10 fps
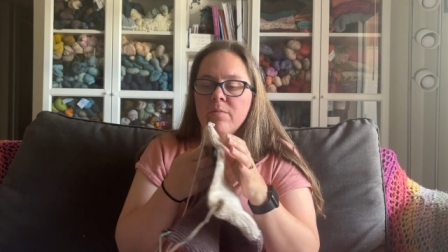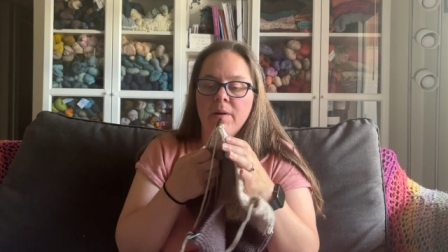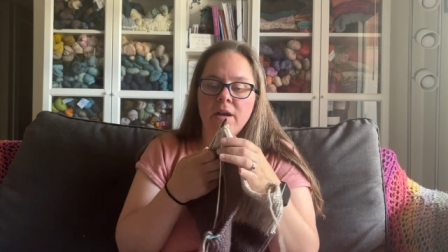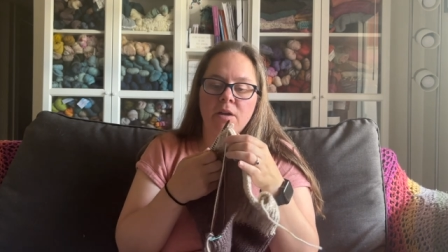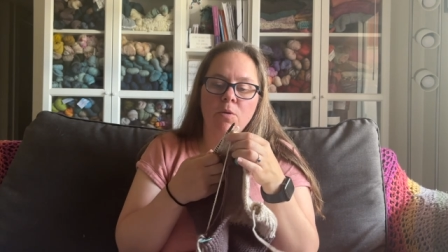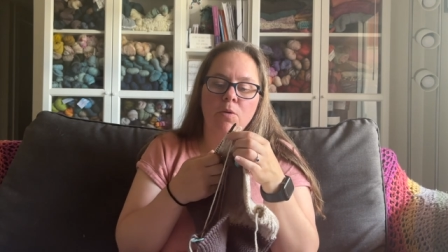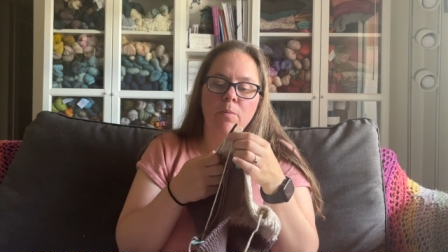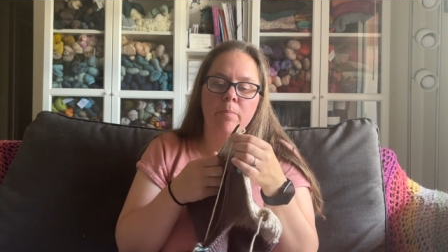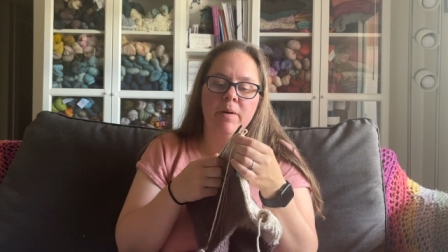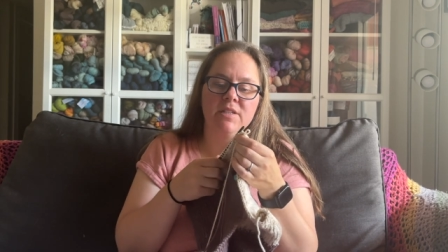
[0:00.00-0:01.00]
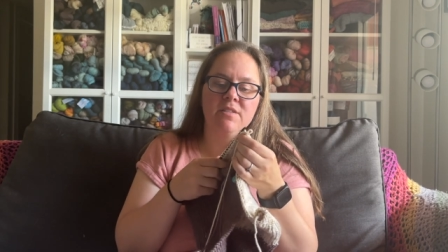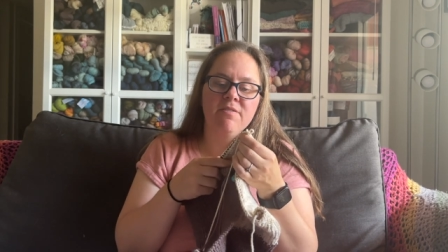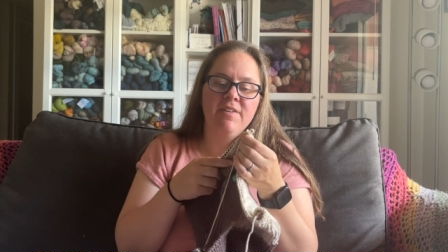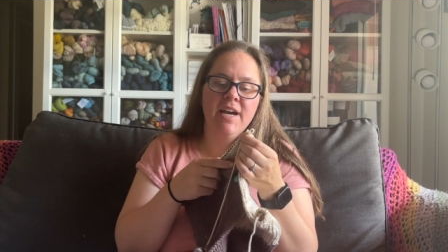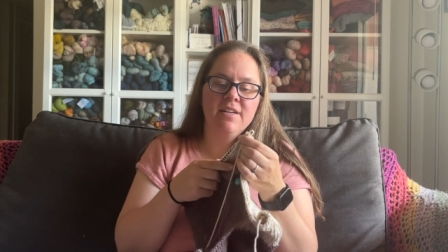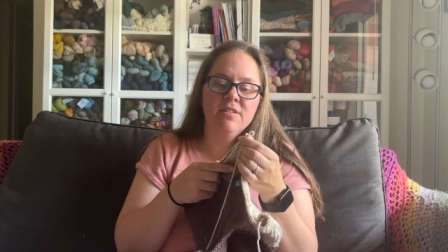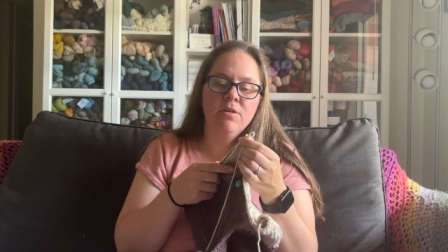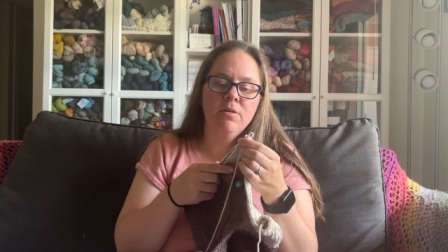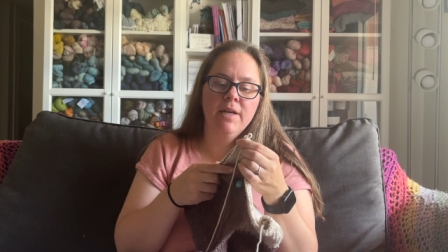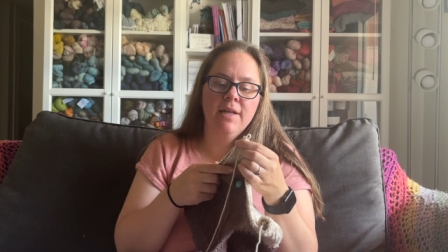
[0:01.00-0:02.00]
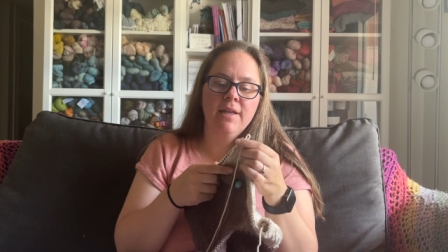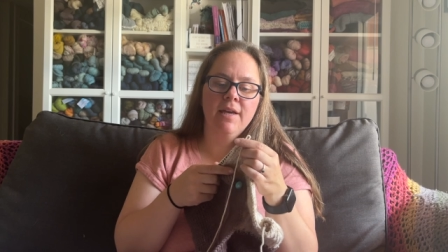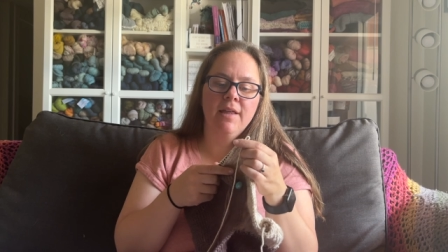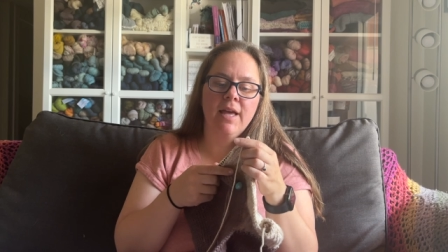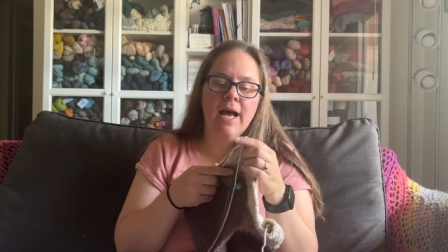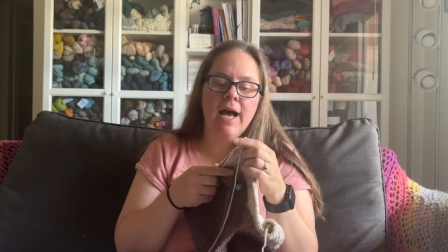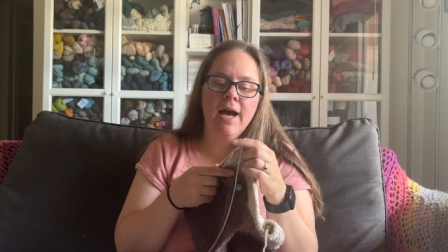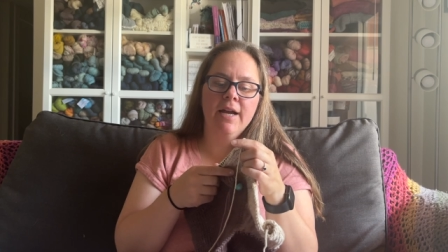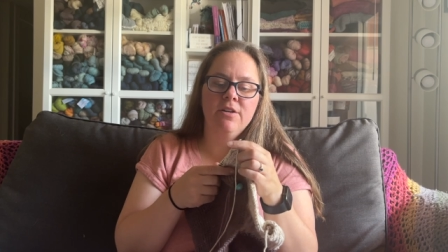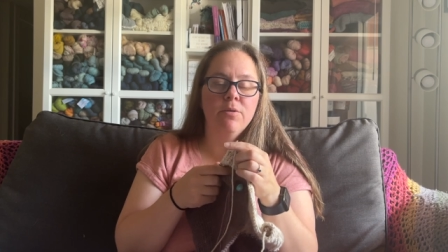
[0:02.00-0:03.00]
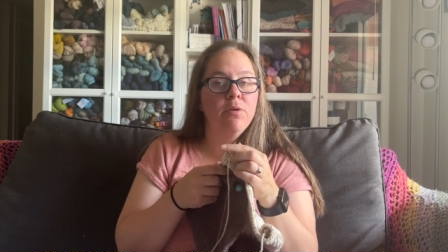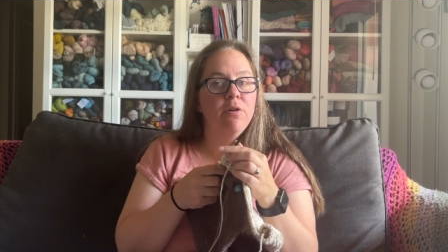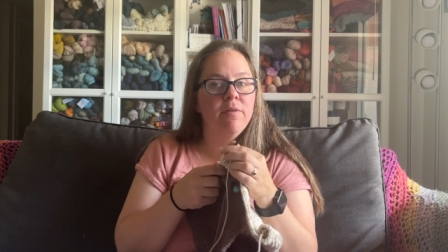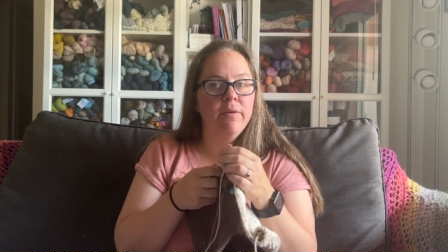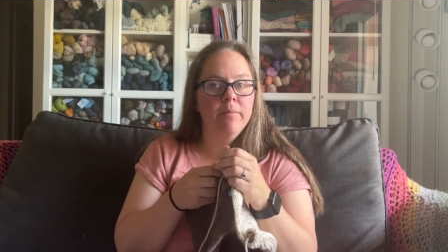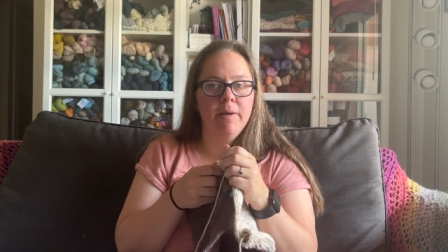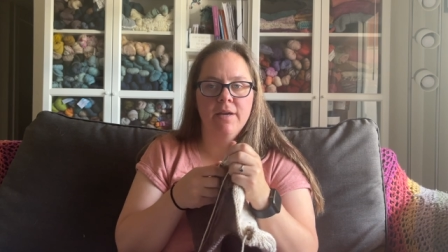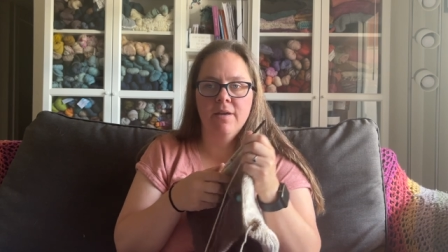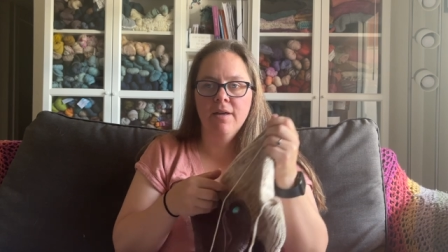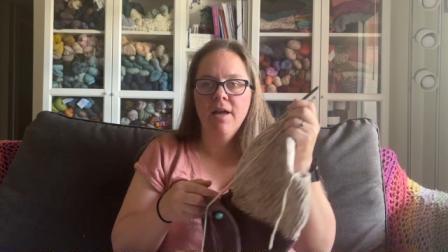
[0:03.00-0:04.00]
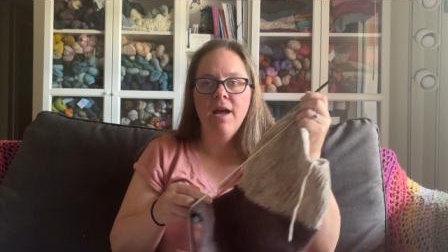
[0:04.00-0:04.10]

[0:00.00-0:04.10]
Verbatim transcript: my whole bust fiasco lately, I don't know if I would make,